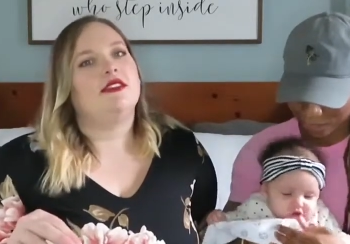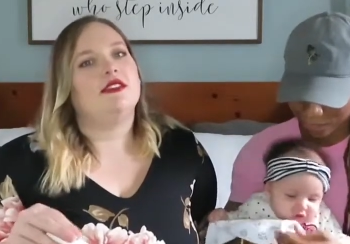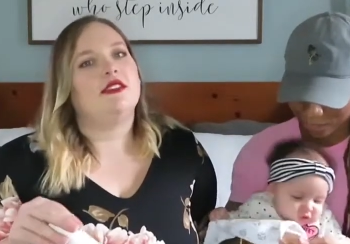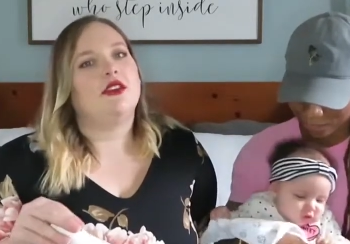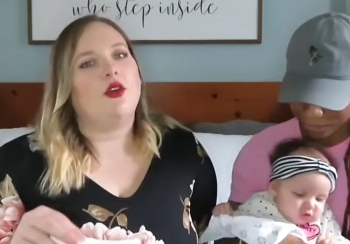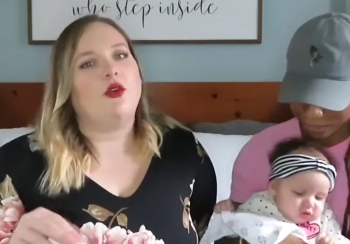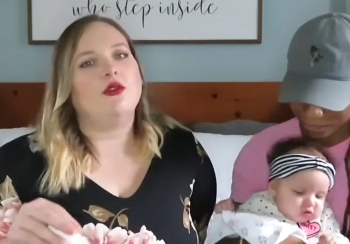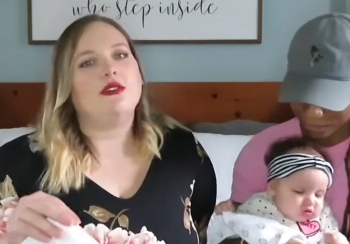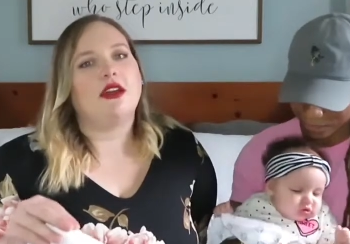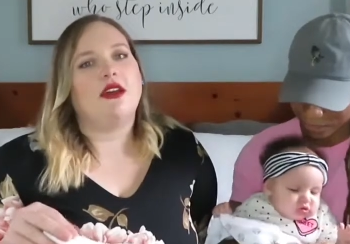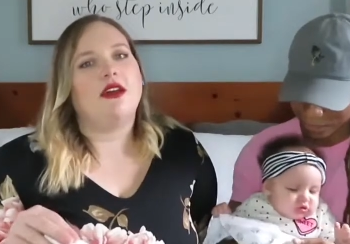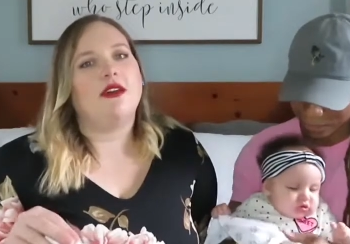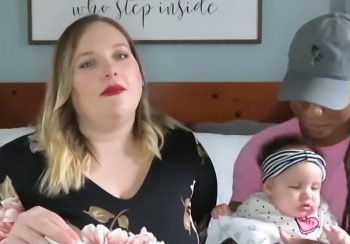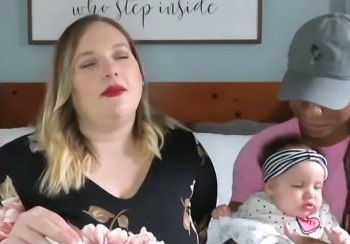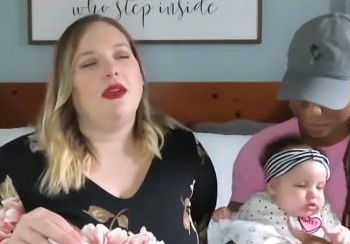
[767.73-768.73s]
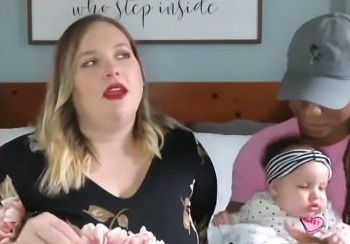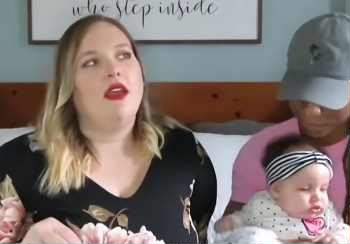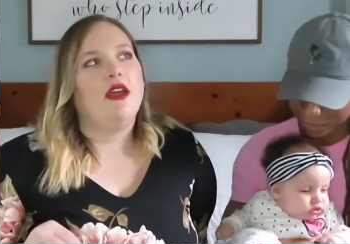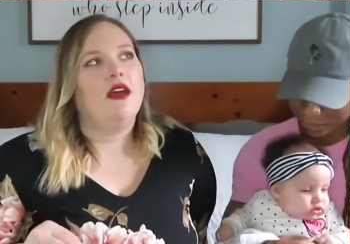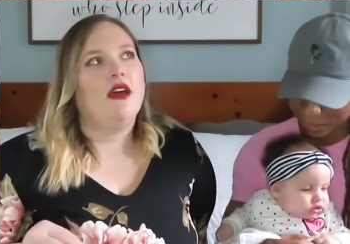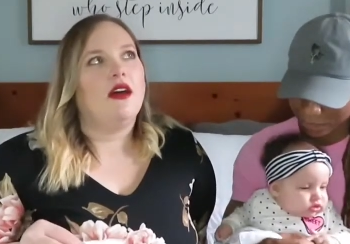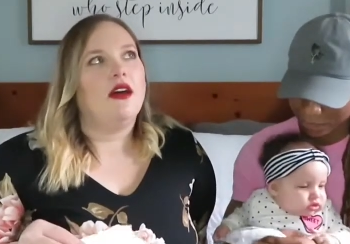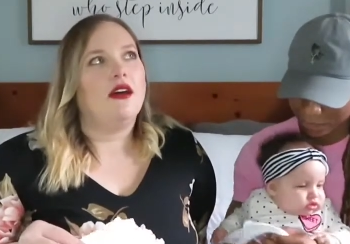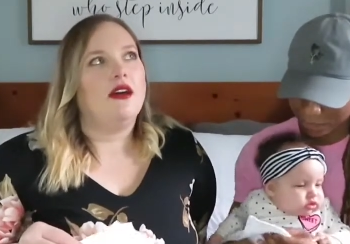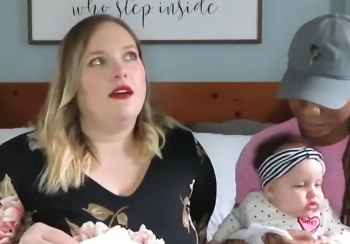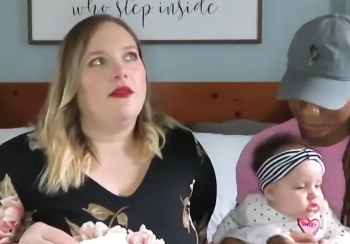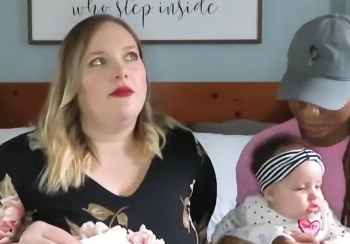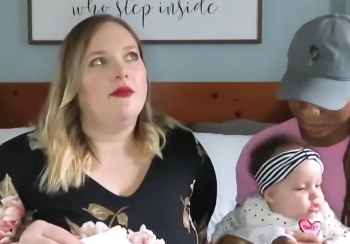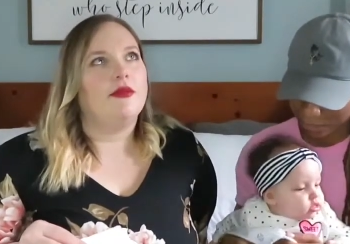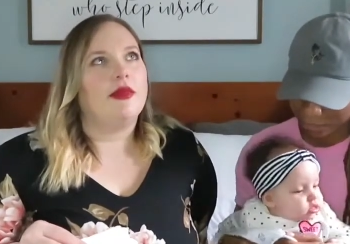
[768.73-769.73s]
Speaker 1: us the whole time.
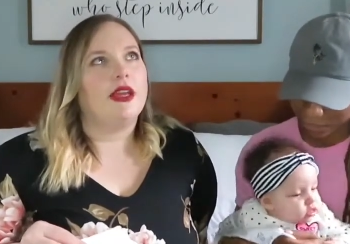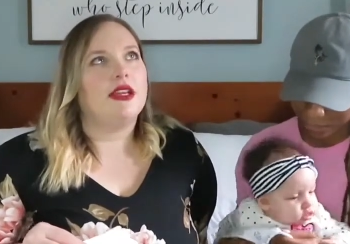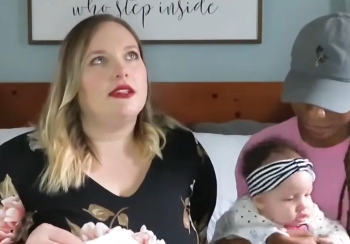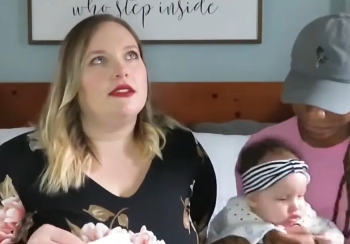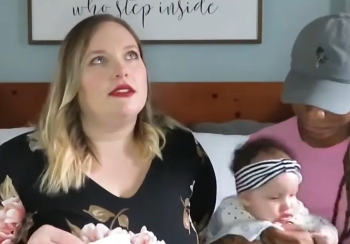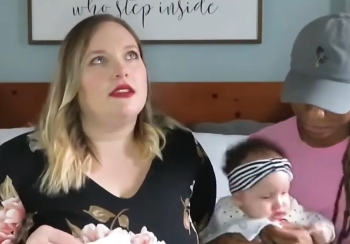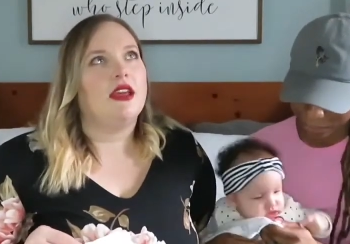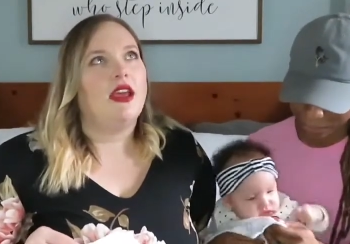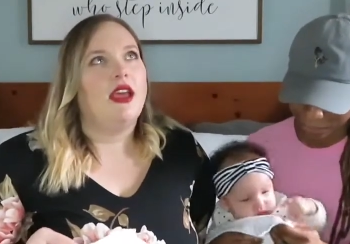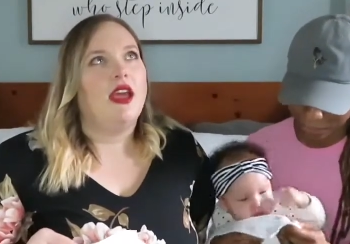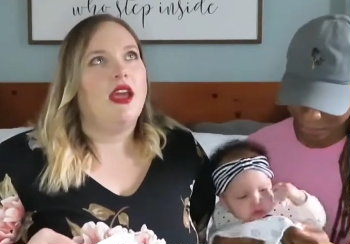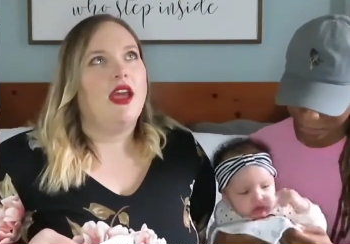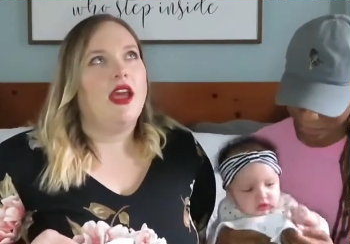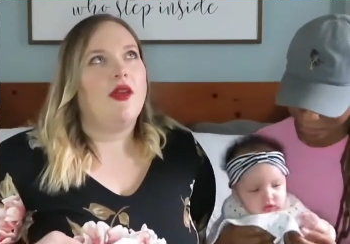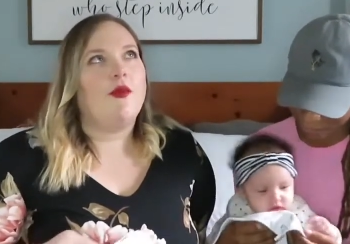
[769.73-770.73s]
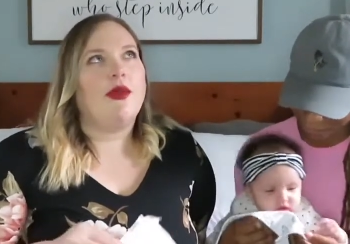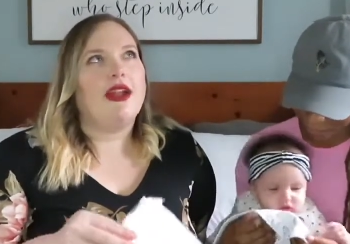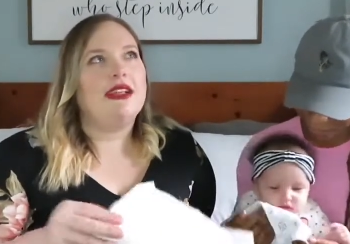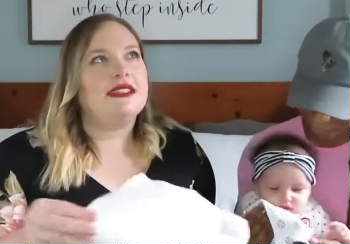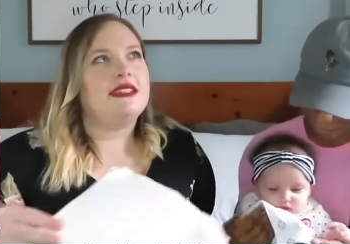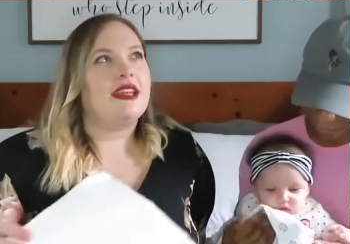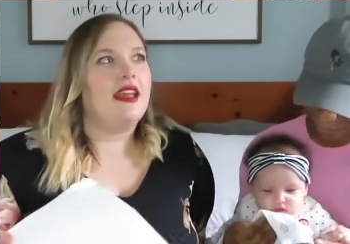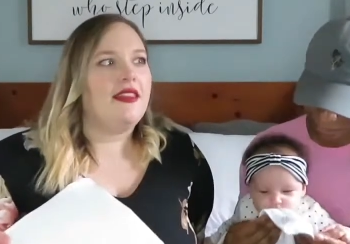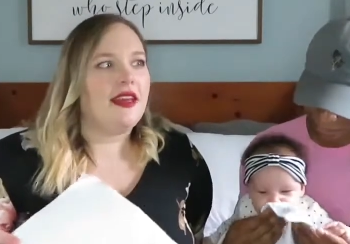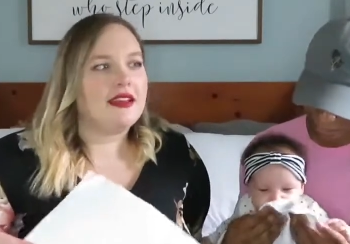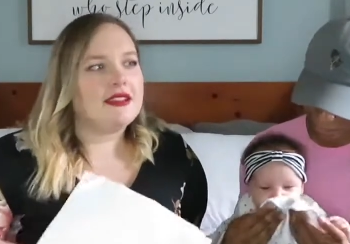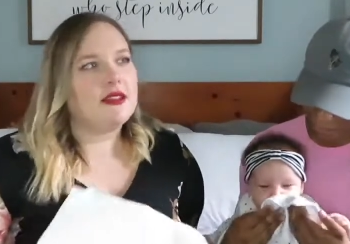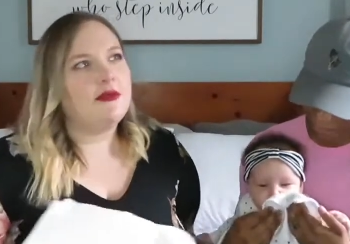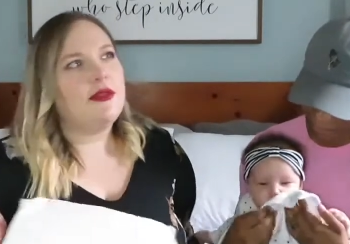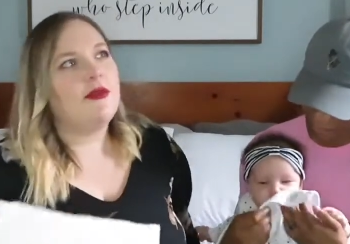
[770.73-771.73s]
Because um, and when I say
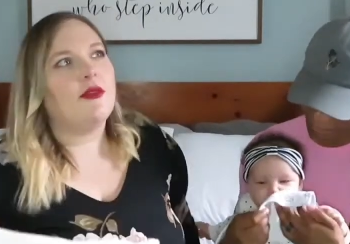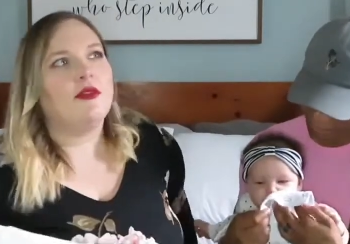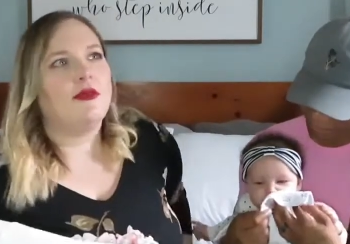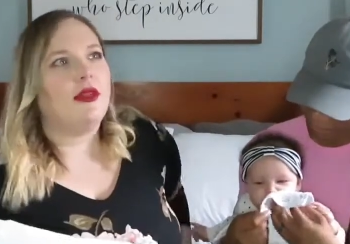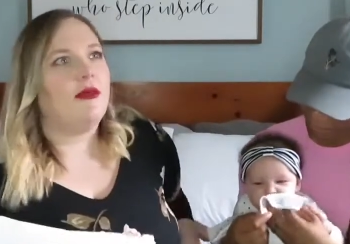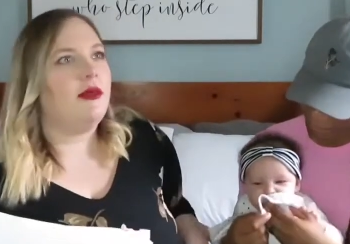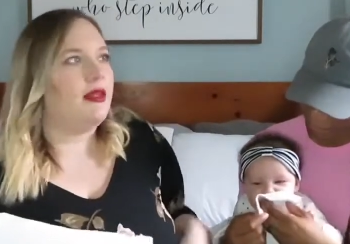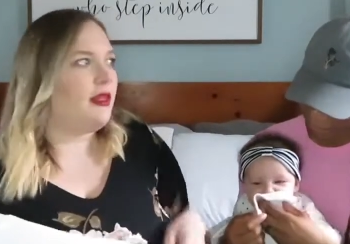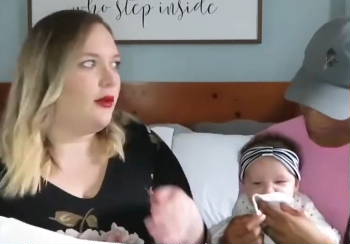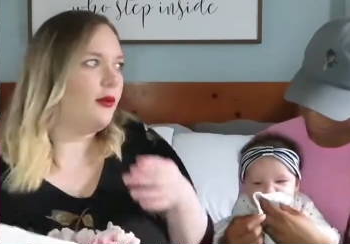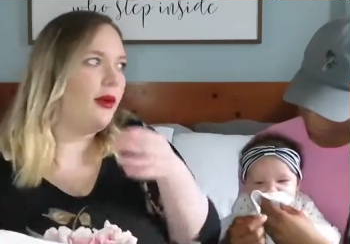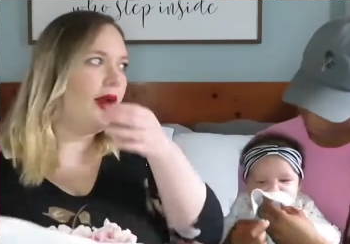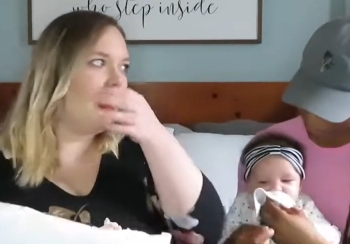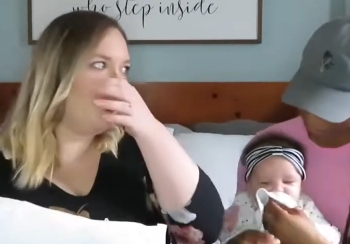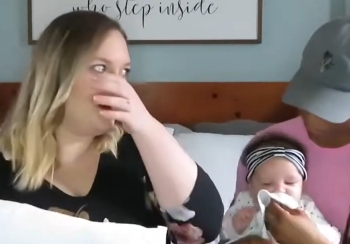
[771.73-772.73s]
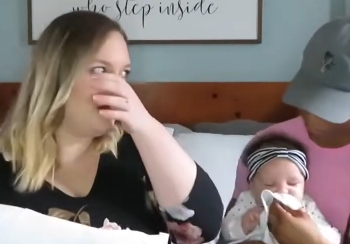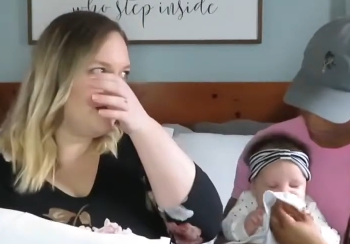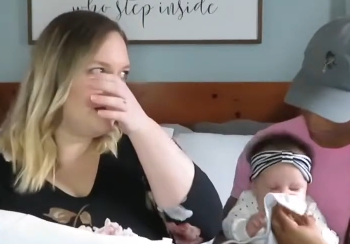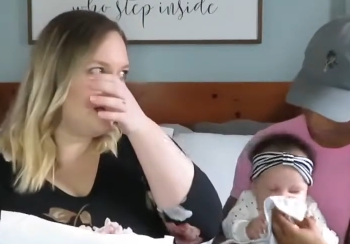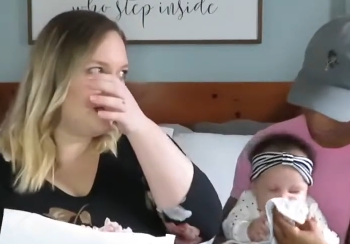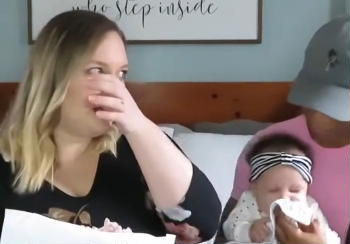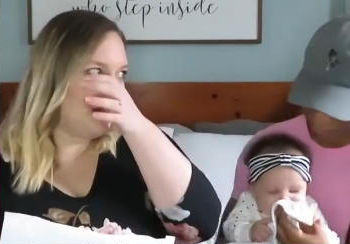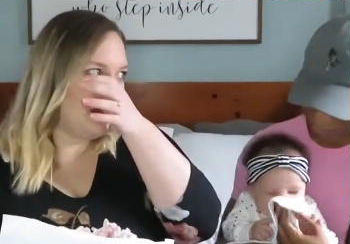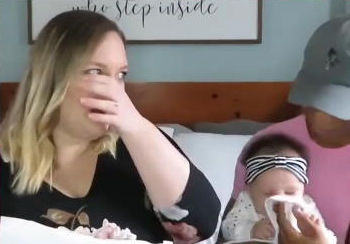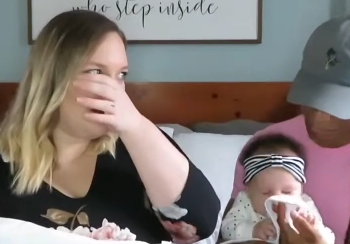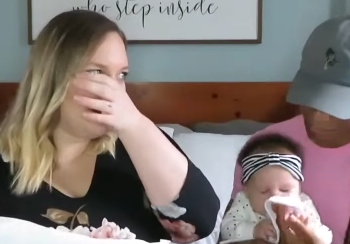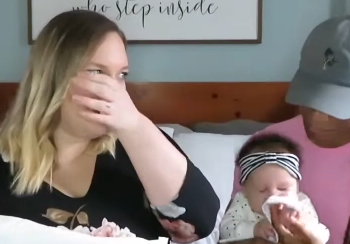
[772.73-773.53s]
that, some people may be like, well, how did how